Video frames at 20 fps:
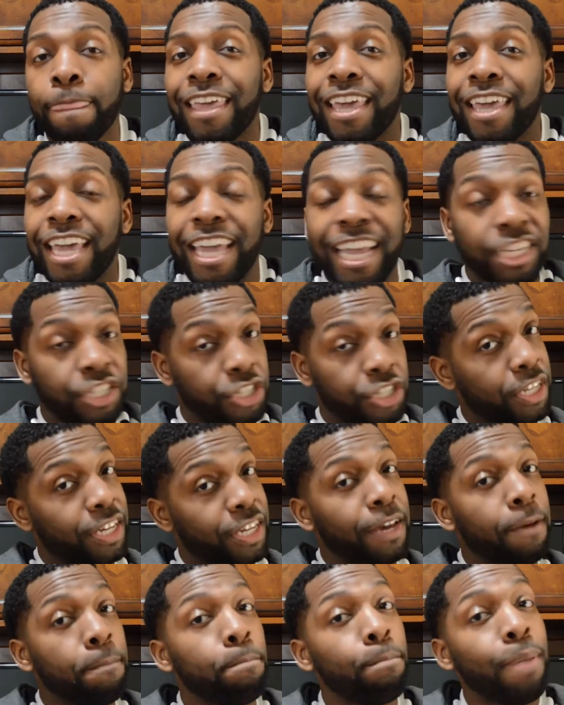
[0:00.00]
it should
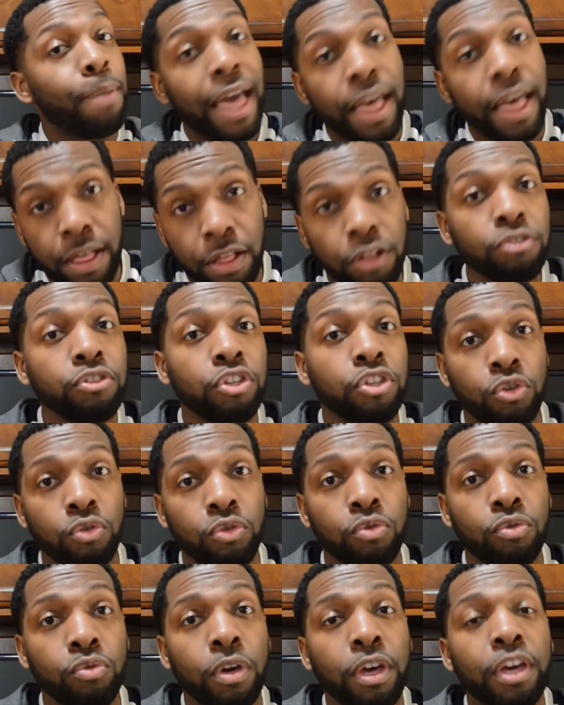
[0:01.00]
compel
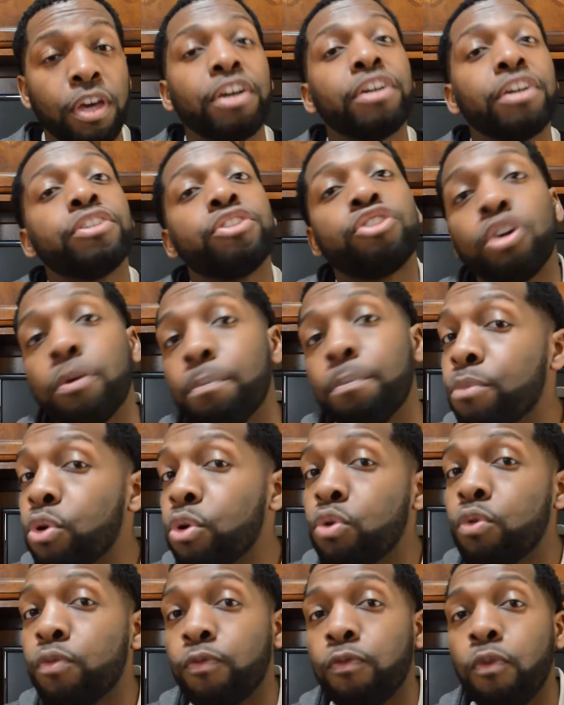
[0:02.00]
you to
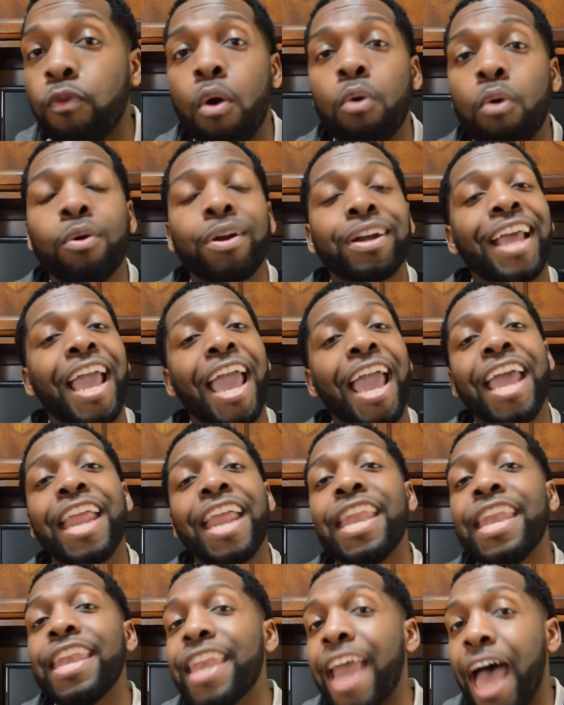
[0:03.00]
move forward
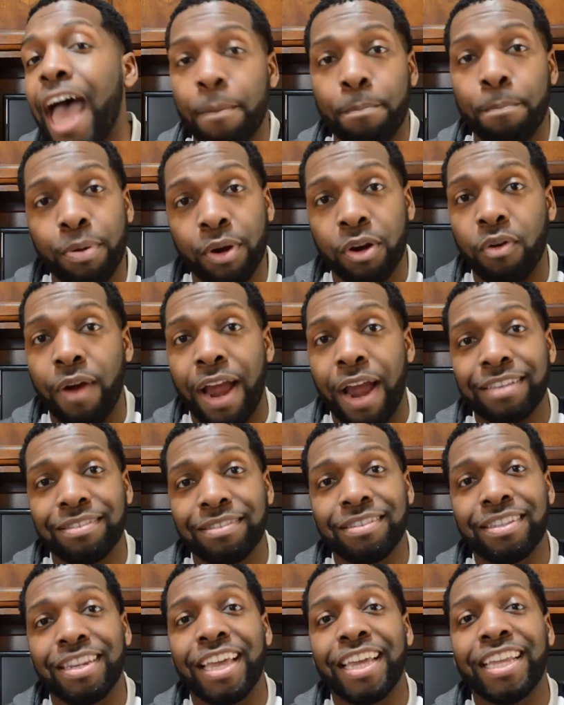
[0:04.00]
and not
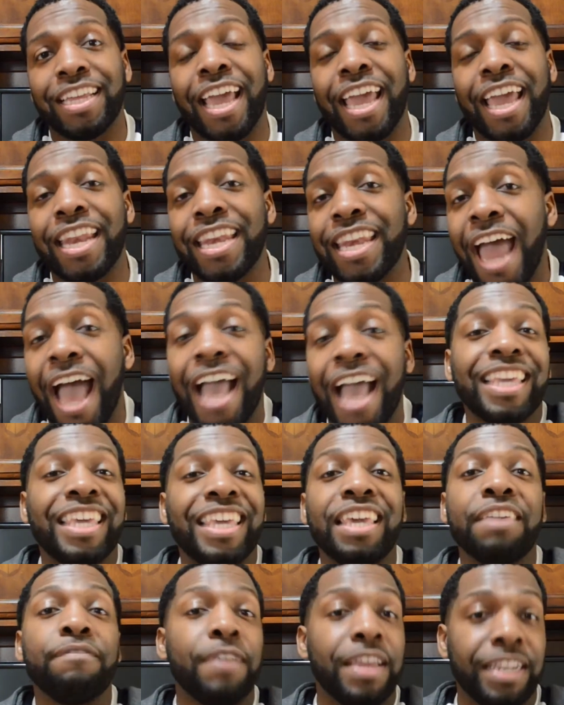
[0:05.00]
procrastinate and not
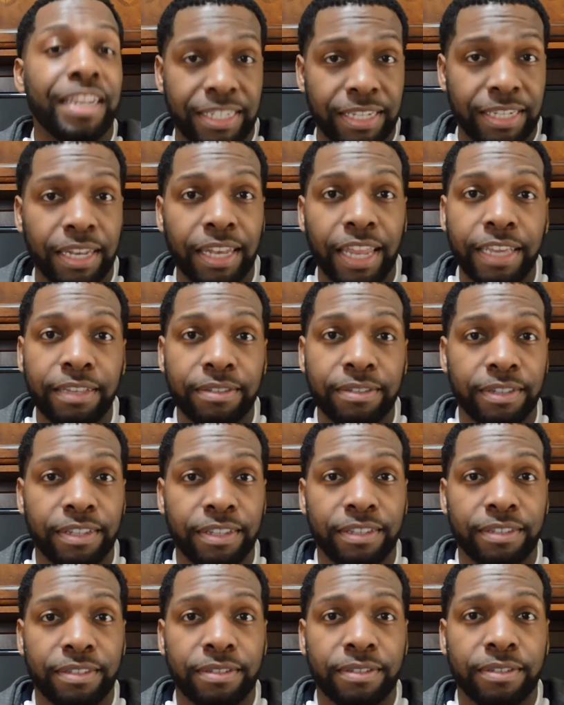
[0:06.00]
give in to
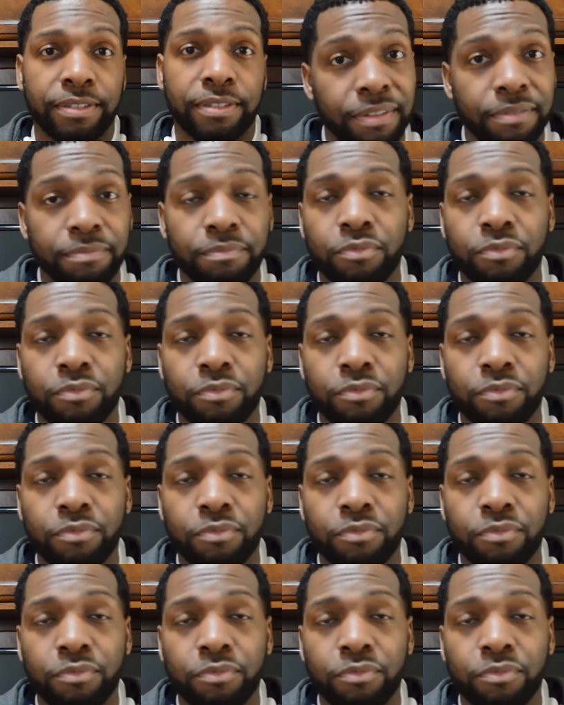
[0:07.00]
laziness.